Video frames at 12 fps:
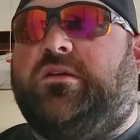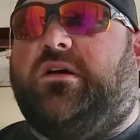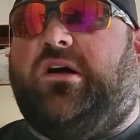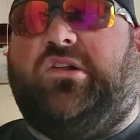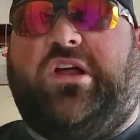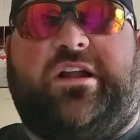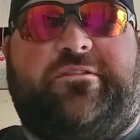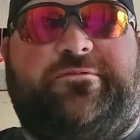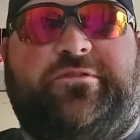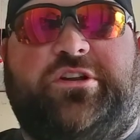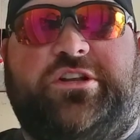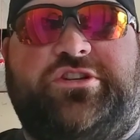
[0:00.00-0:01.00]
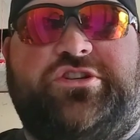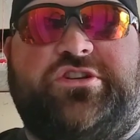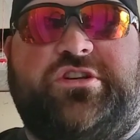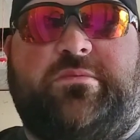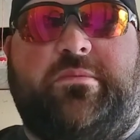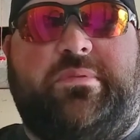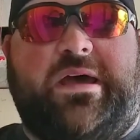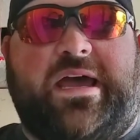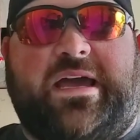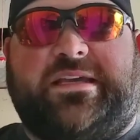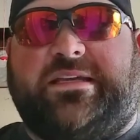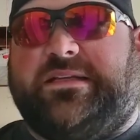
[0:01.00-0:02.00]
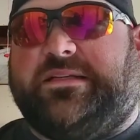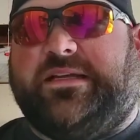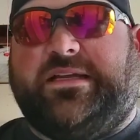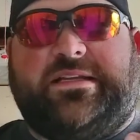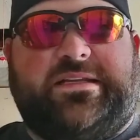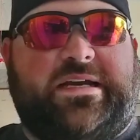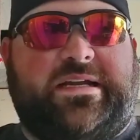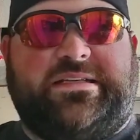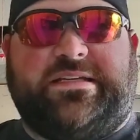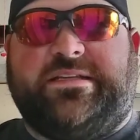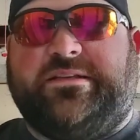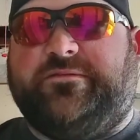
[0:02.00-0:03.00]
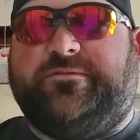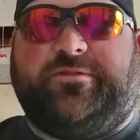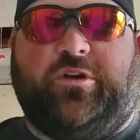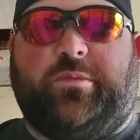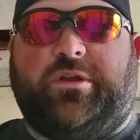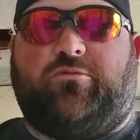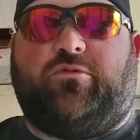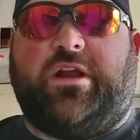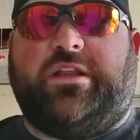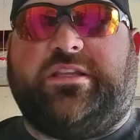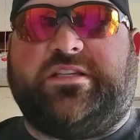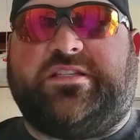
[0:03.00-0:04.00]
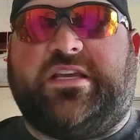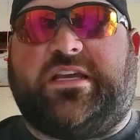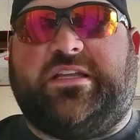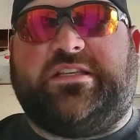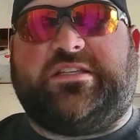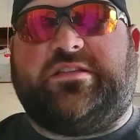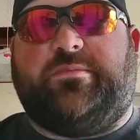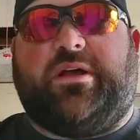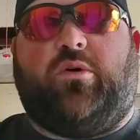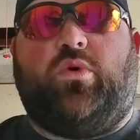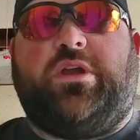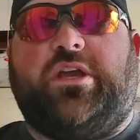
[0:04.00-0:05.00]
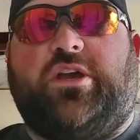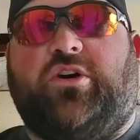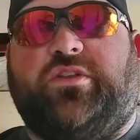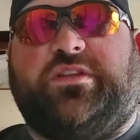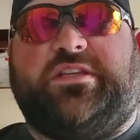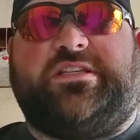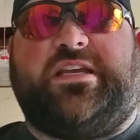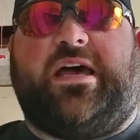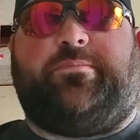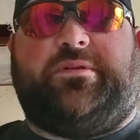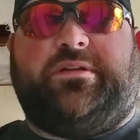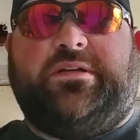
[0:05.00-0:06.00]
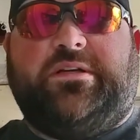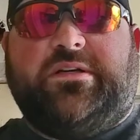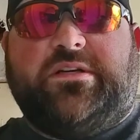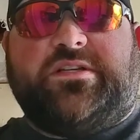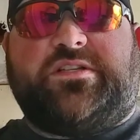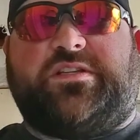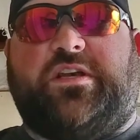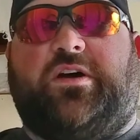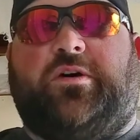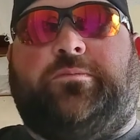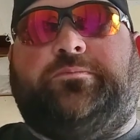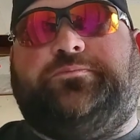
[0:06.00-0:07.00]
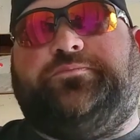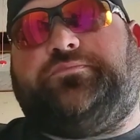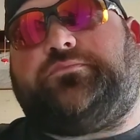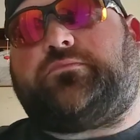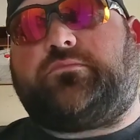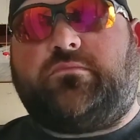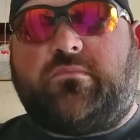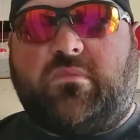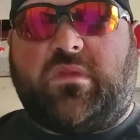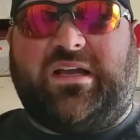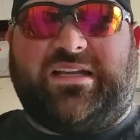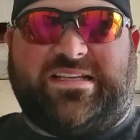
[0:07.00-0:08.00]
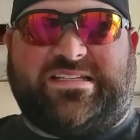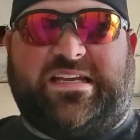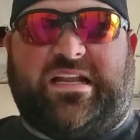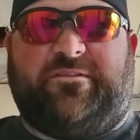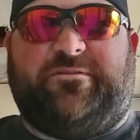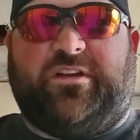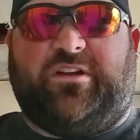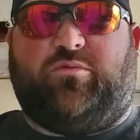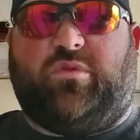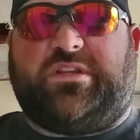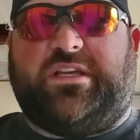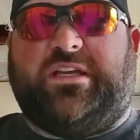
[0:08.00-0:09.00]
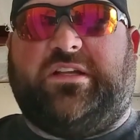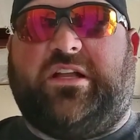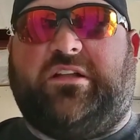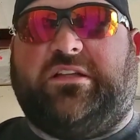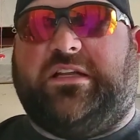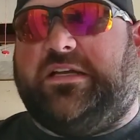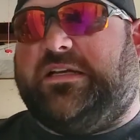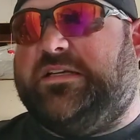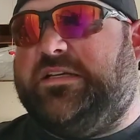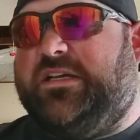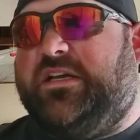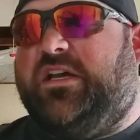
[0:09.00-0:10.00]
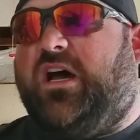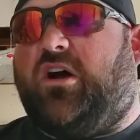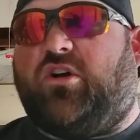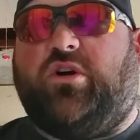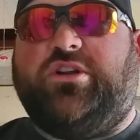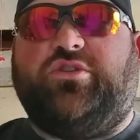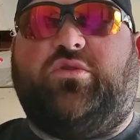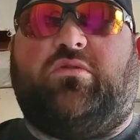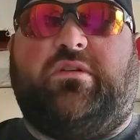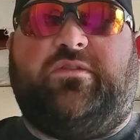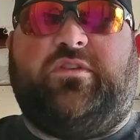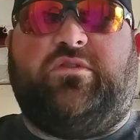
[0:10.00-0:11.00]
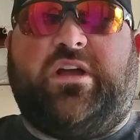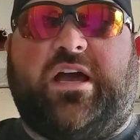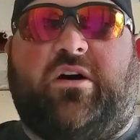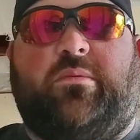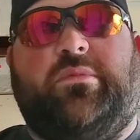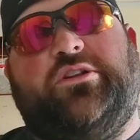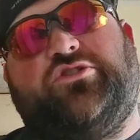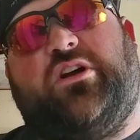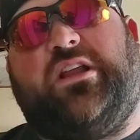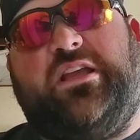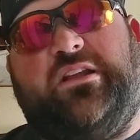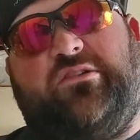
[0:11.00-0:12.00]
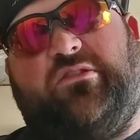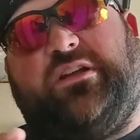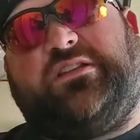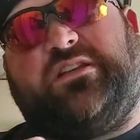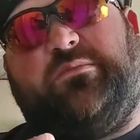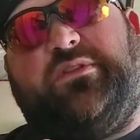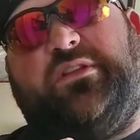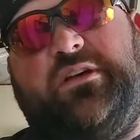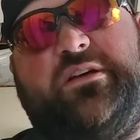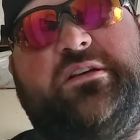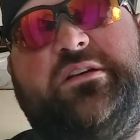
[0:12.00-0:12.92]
a lot of footage coming back, and I didn't film it right this second. This is about a week ago that this happened. So, like I said, I figured, what the hell, I'll go ahead and do a review now. I'm going to try to integrate some of the